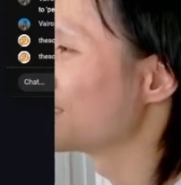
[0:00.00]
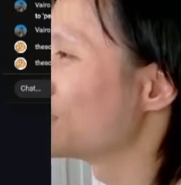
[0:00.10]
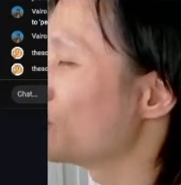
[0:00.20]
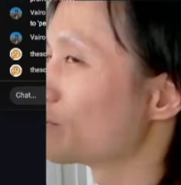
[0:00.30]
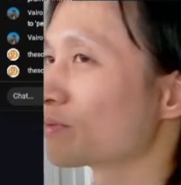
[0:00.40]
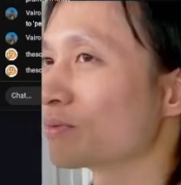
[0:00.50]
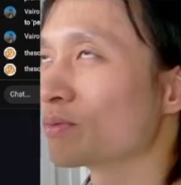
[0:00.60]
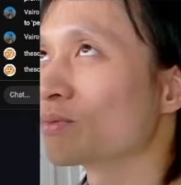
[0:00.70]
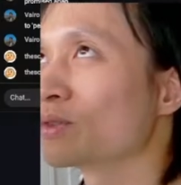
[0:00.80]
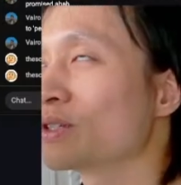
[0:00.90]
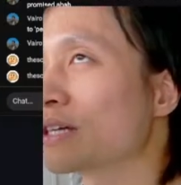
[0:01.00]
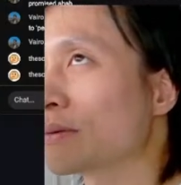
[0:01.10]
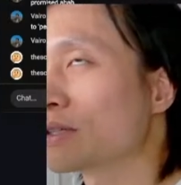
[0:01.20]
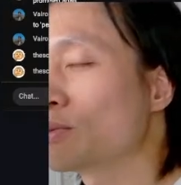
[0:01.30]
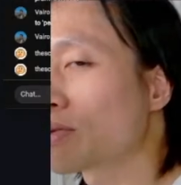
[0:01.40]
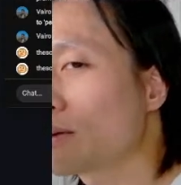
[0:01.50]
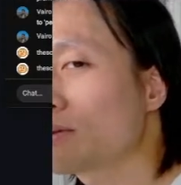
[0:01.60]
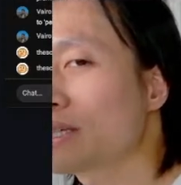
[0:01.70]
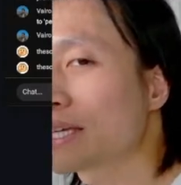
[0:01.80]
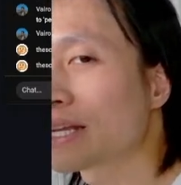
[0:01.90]
you
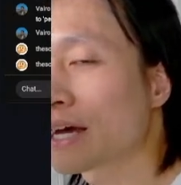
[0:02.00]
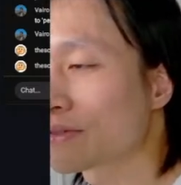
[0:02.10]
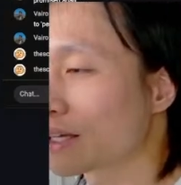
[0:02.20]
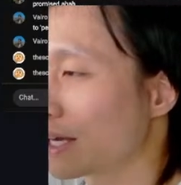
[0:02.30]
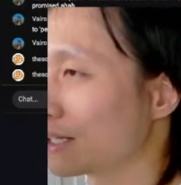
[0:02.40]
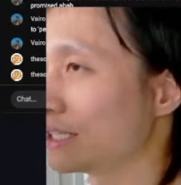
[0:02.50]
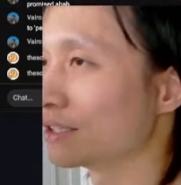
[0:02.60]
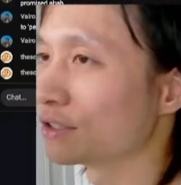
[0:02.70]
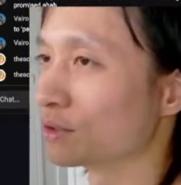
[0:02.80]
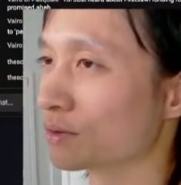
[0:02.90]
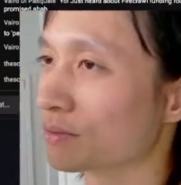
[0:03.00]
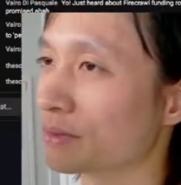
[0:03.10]
probably can have the cake and eat it too,